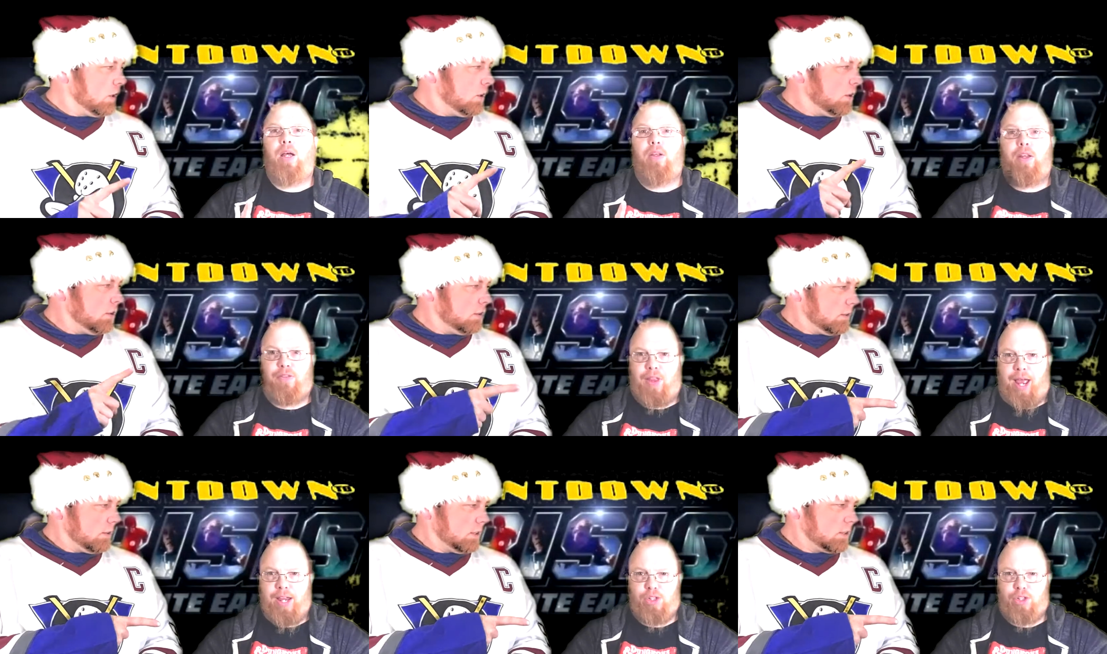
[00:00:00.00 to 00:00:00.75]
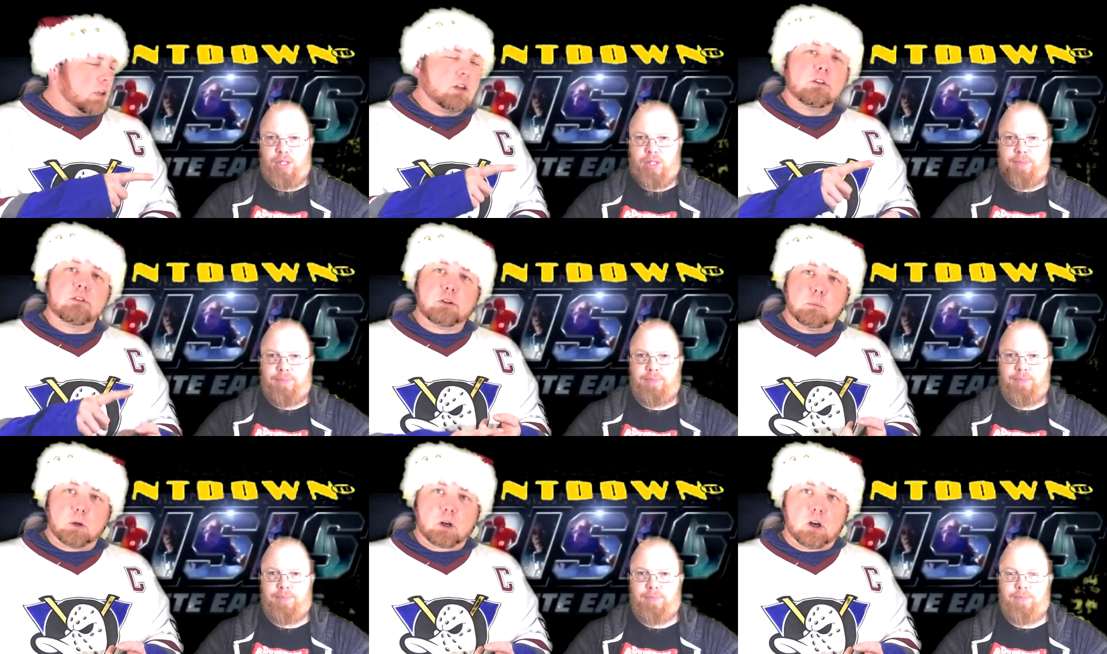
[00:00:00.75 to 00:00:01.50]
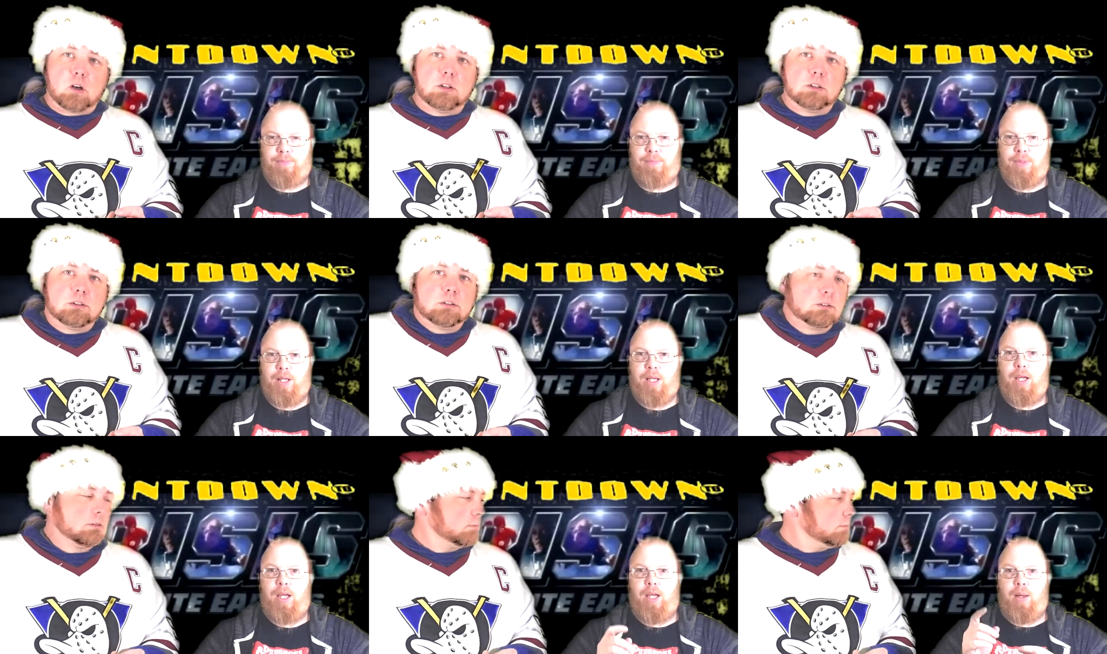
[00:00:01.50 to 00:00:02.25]
Speaker 1: The Flash, Supergirl,
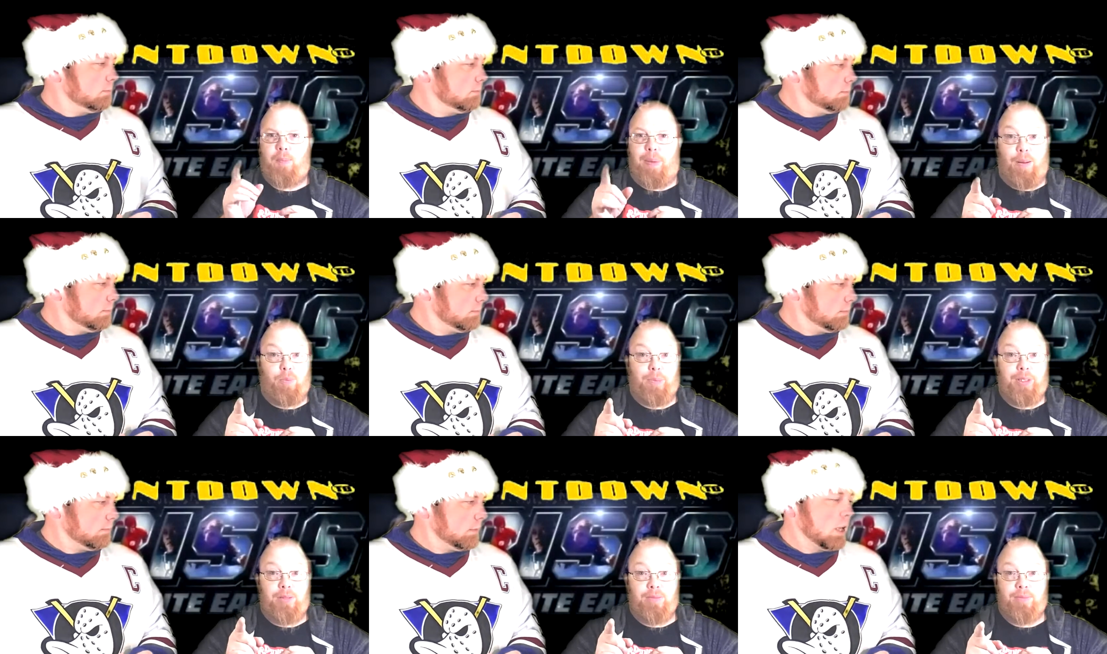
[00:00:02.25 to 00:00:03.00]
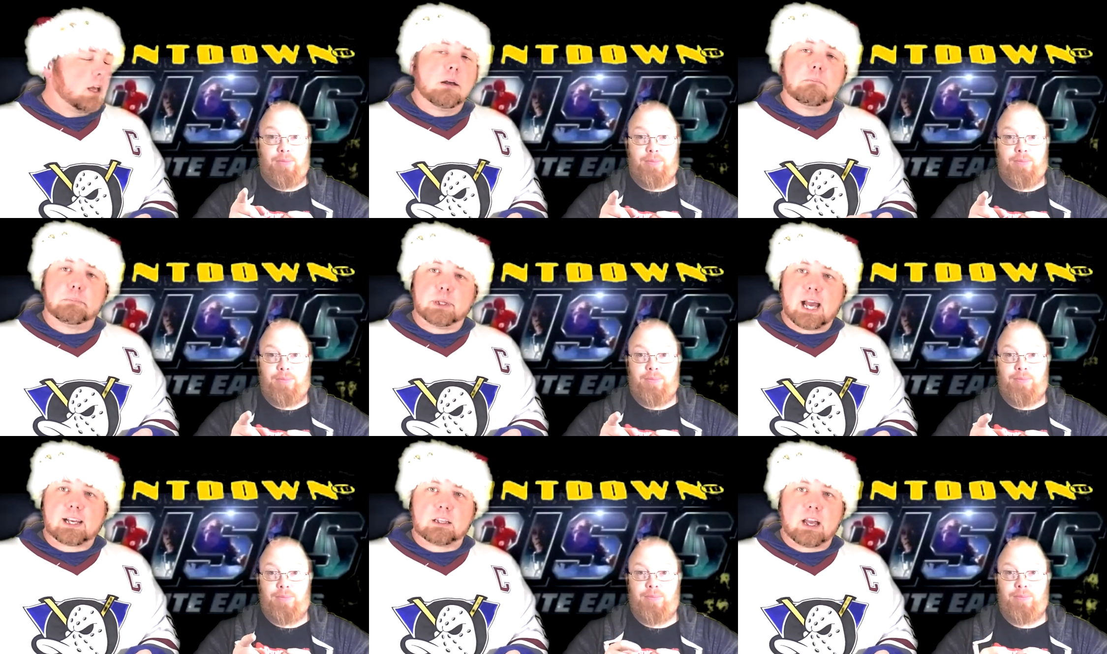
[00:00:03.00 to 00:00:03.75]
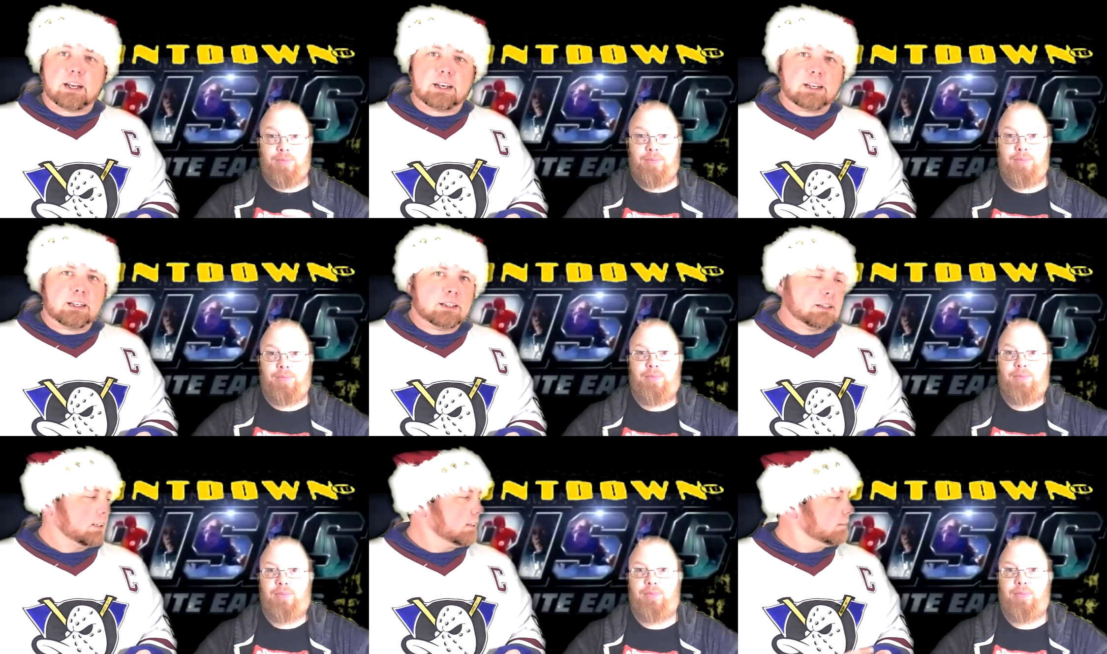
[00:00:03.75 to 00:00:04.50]
Batwoman, Black Lightning,
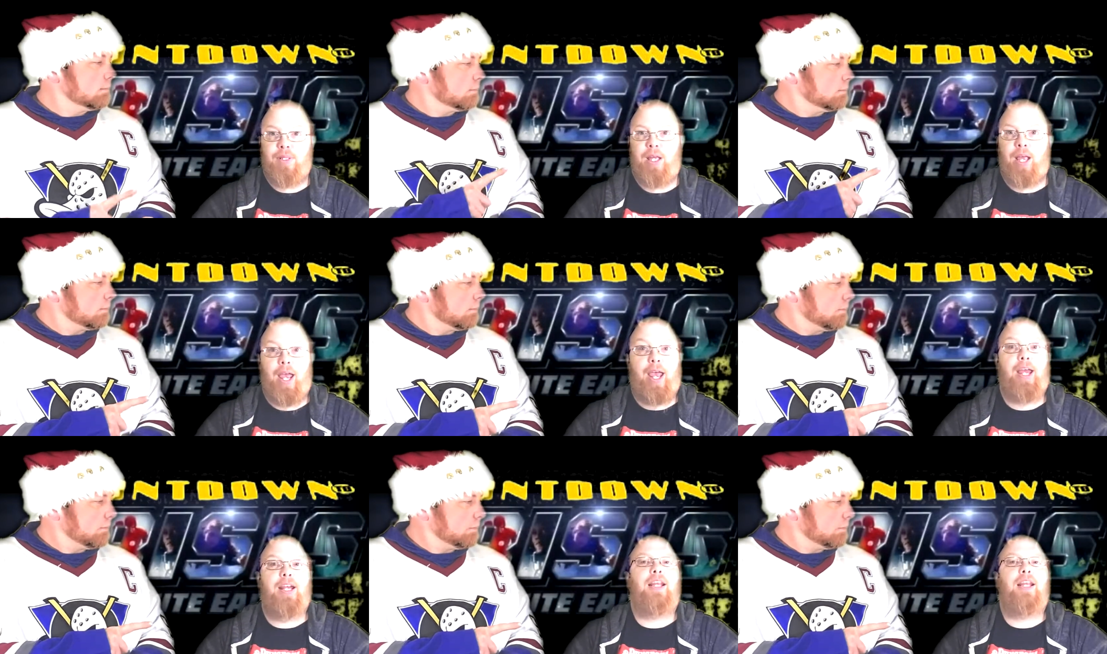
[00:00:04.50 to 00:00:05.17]
and